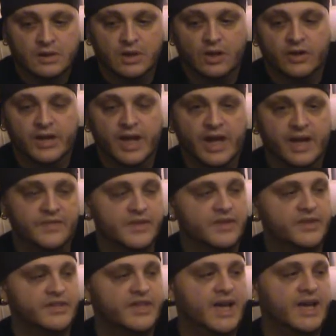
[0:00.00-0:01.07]
Okay, and then
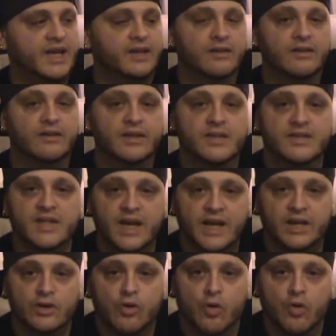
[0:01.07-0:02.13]
the
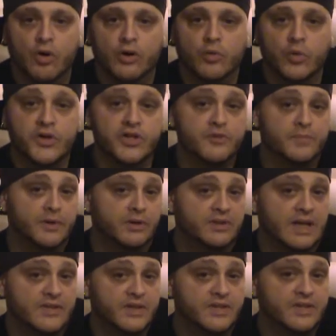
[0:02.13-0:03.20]
second chord, which is built
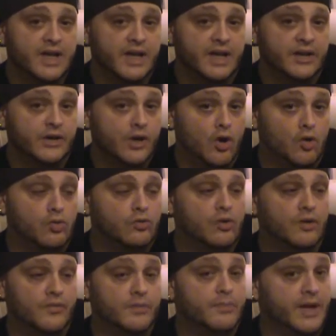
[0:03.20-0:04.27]
on the second note
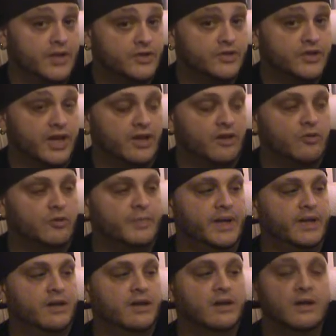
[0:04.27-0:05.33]
of the major scale, would
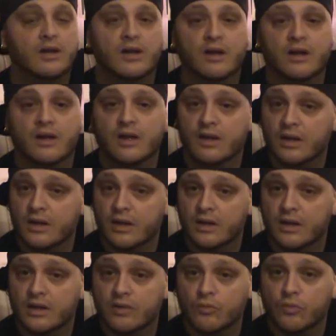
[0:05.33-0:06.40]
be,
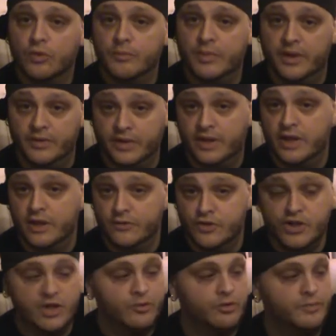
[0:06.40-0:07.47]
in the key of
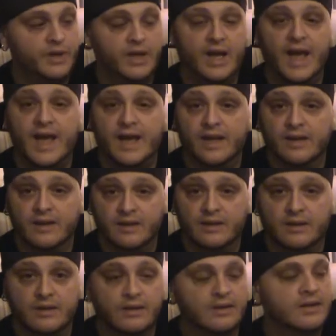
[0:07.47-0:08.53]
G, would be A.
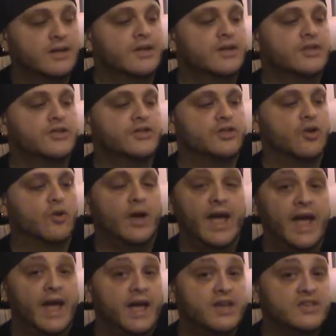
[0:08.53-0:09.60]
So
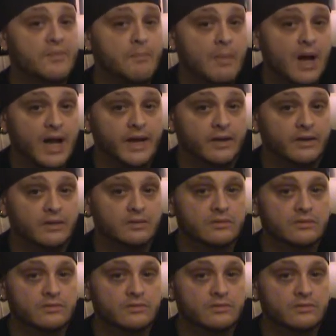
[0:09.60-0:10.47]
A is a minor.